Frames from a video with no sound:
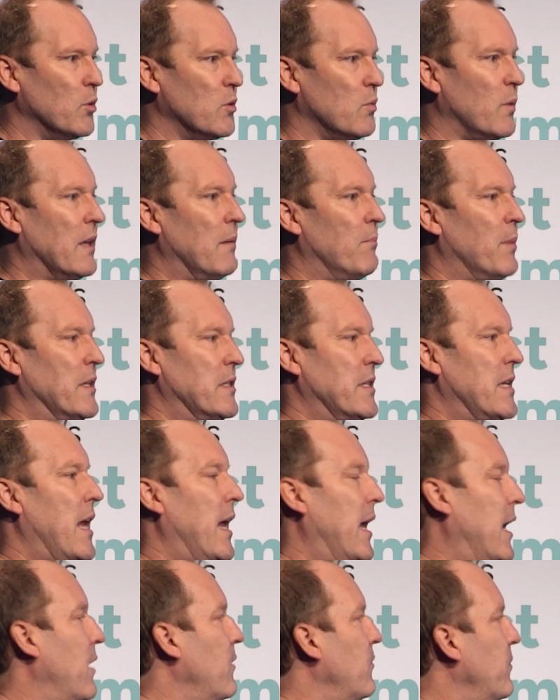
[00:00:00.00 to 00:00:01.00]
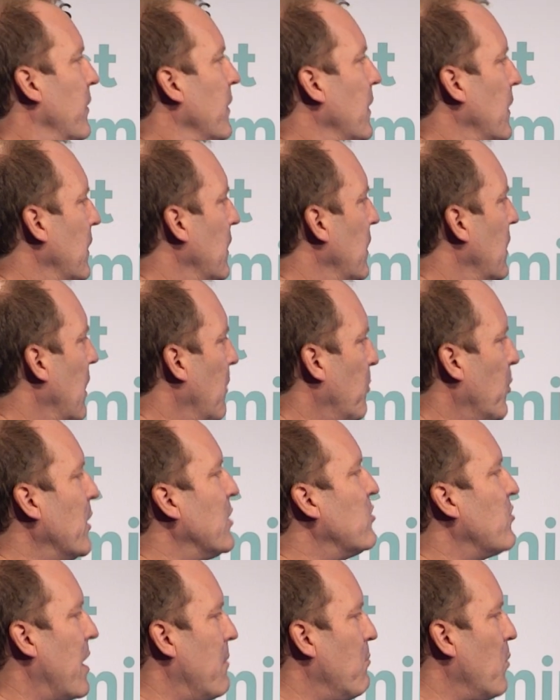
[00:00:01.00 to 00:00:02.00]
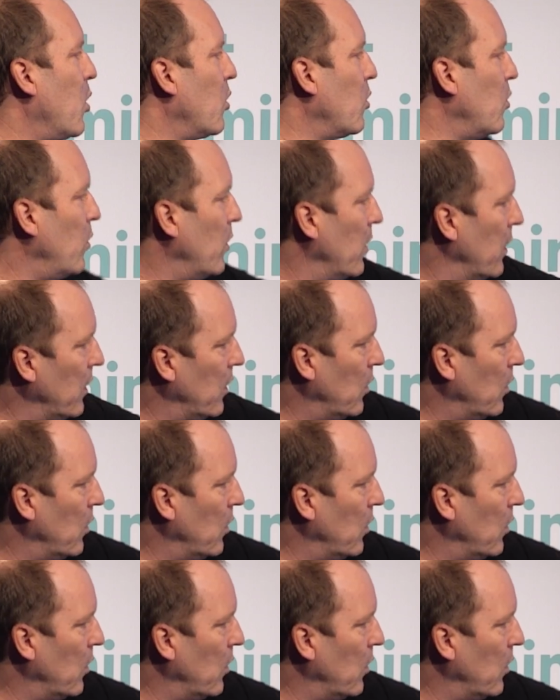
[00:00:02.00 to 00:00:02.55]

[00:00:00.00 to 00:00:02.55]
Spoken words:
we can basically have a pre-trained model,